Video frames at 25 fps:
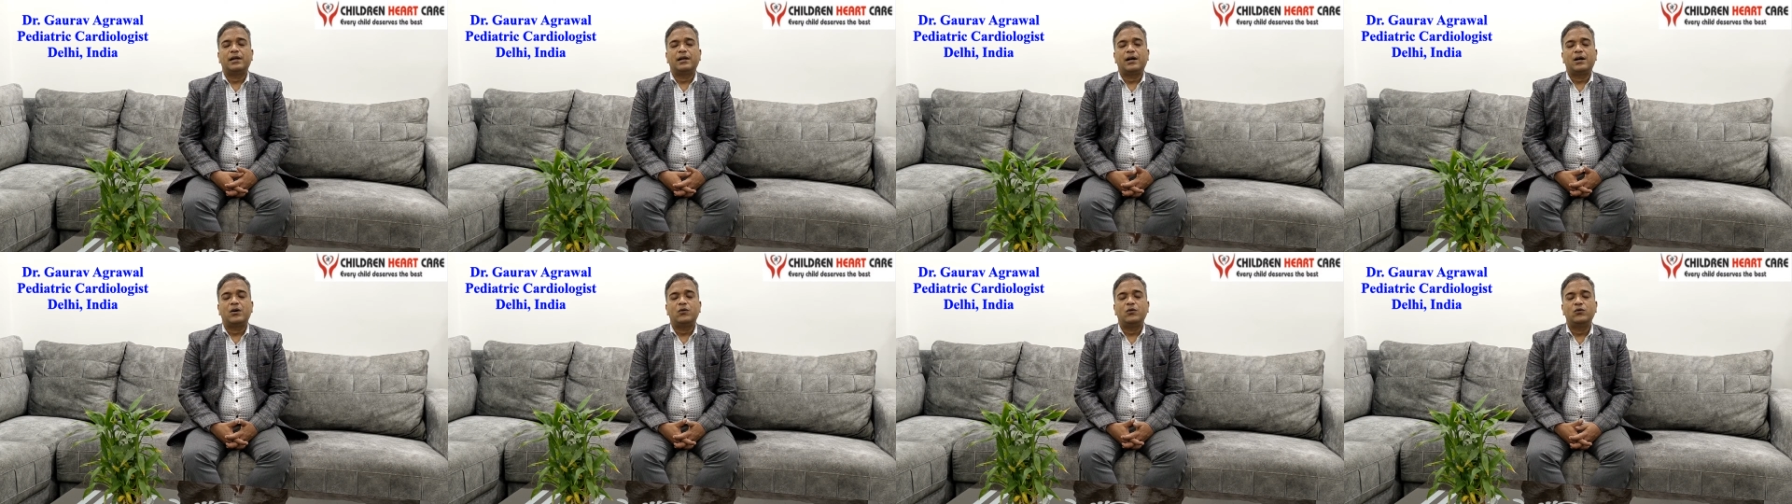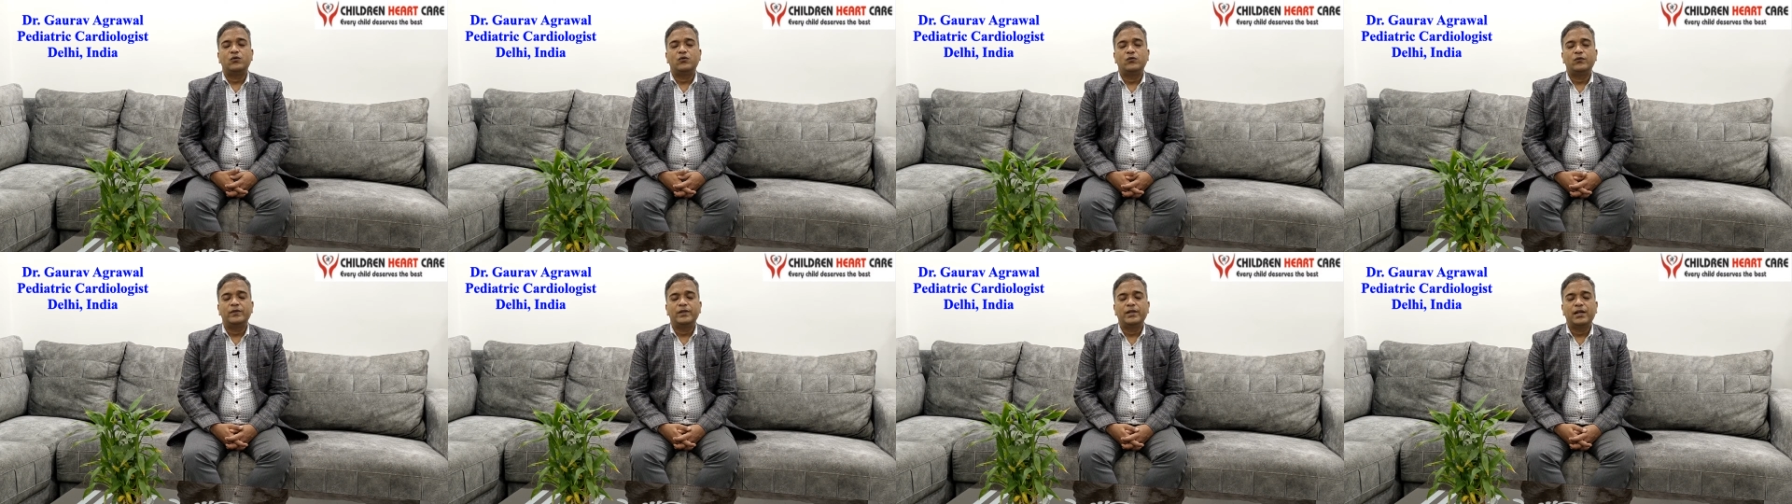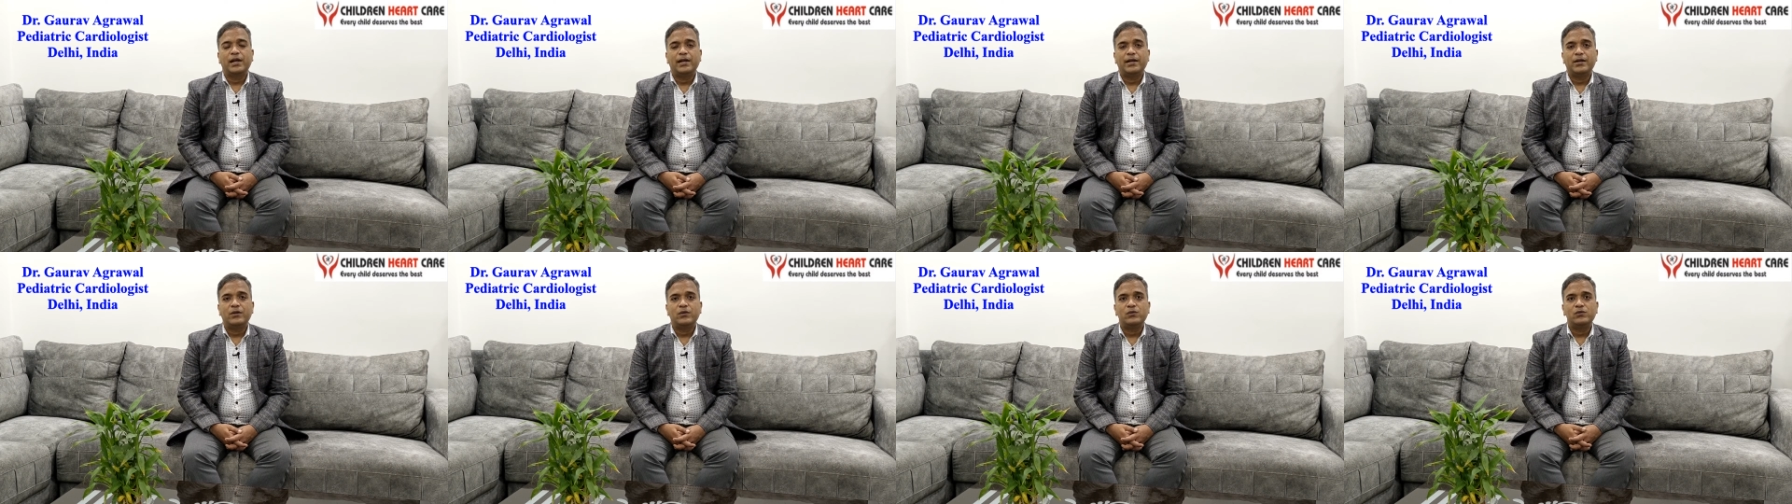how do we
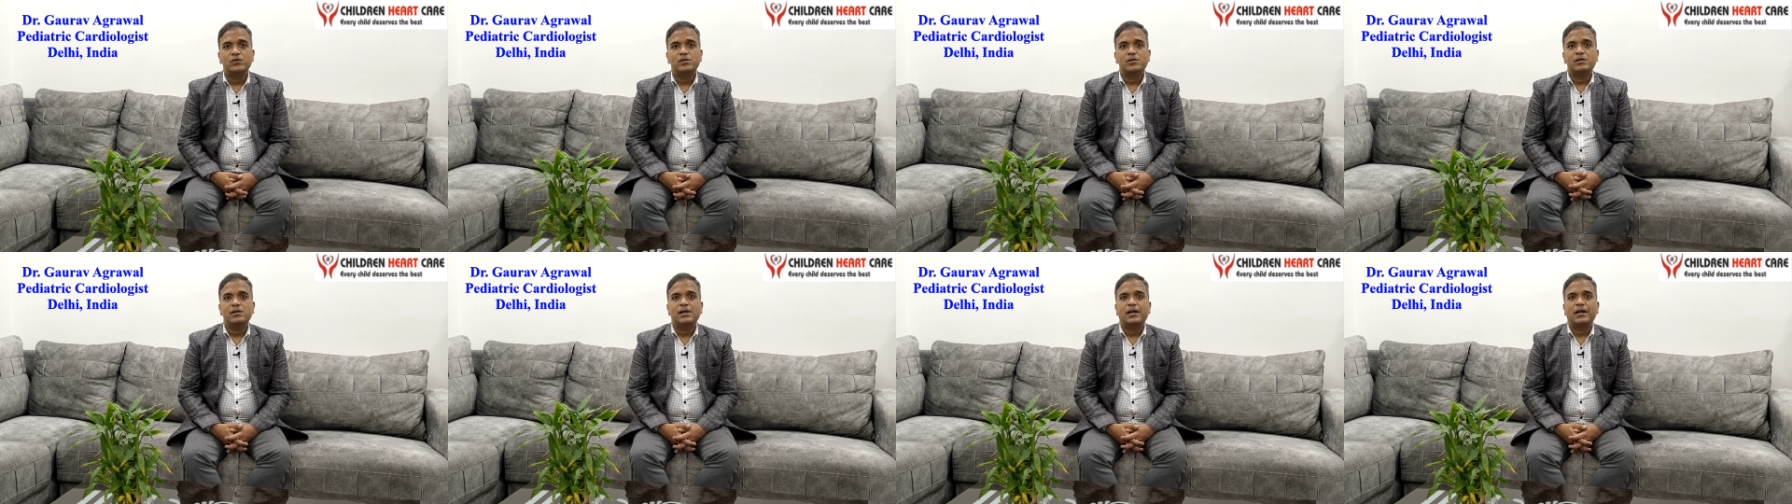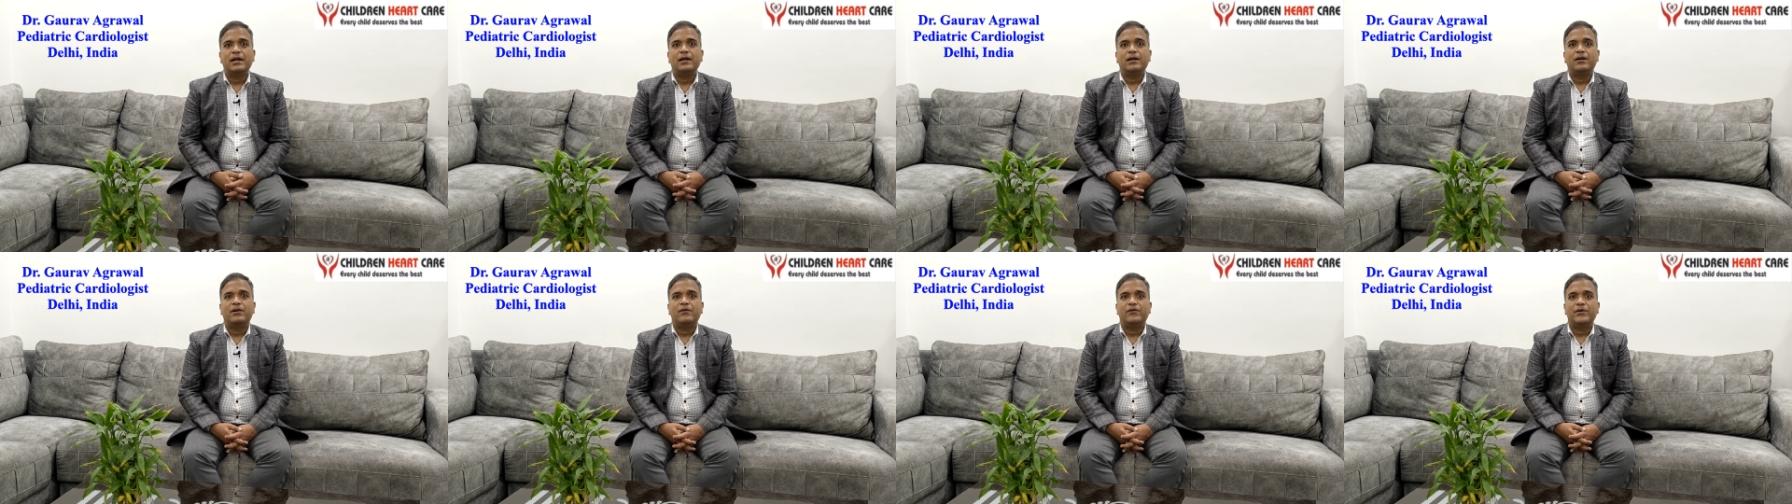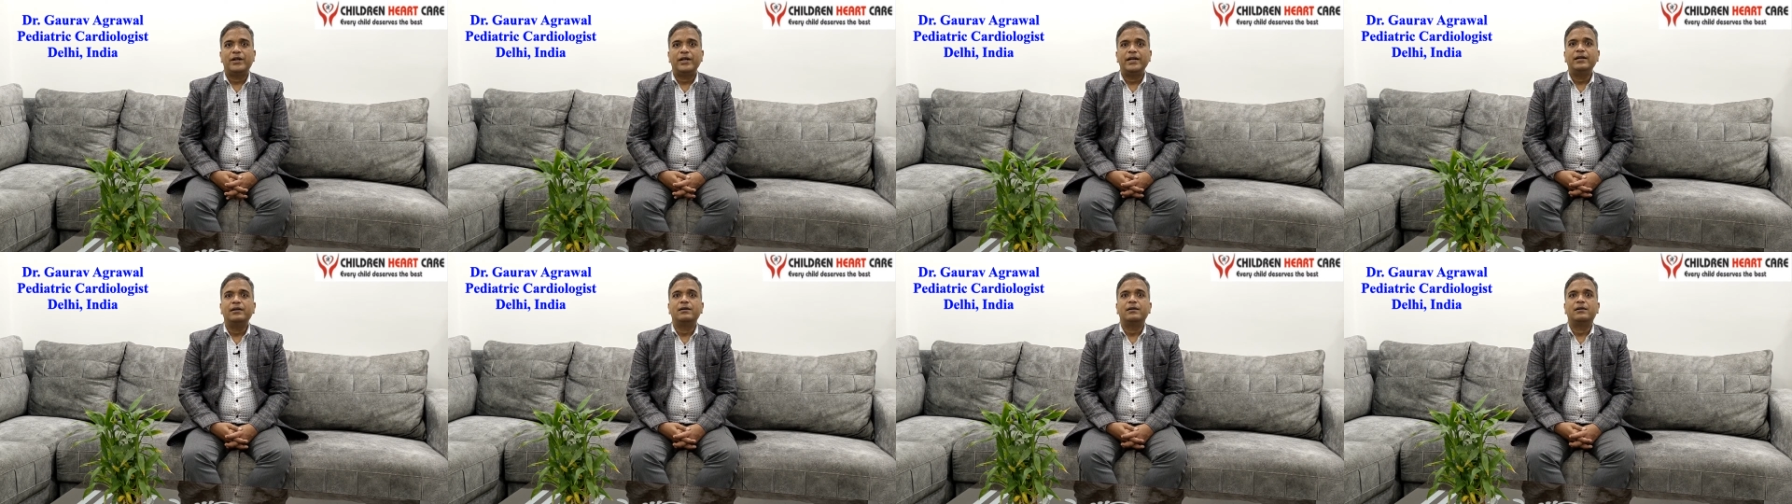diagnose and
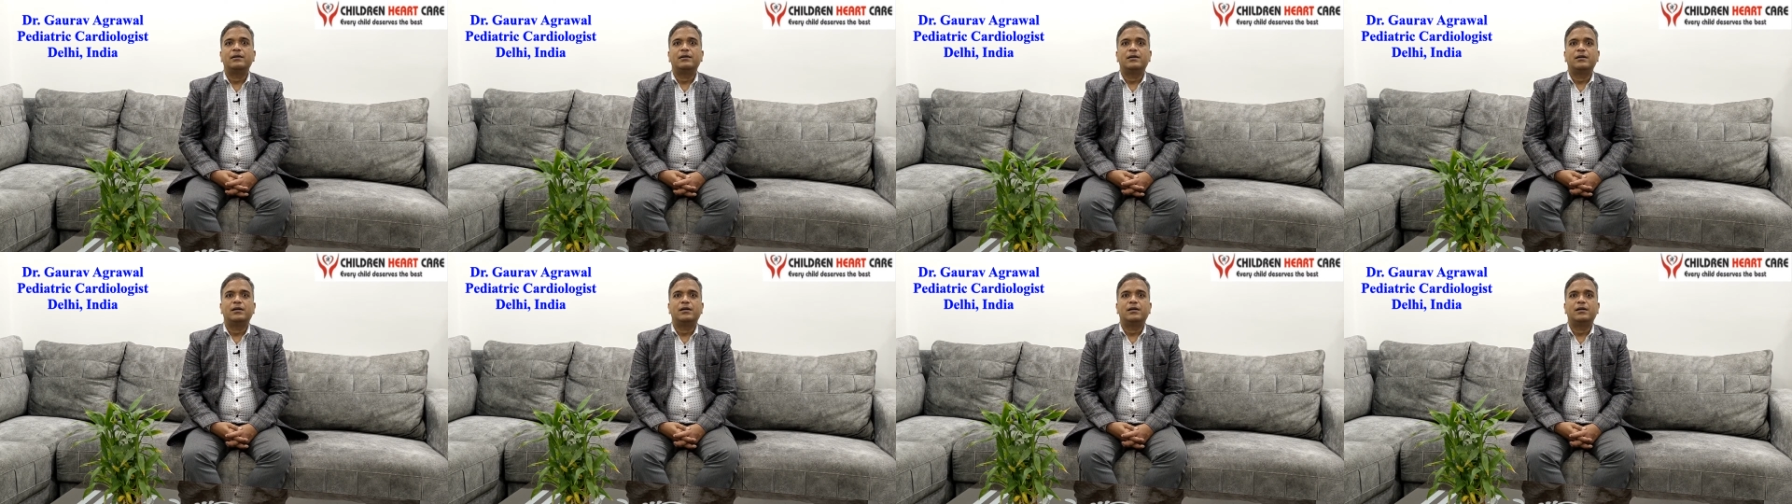treat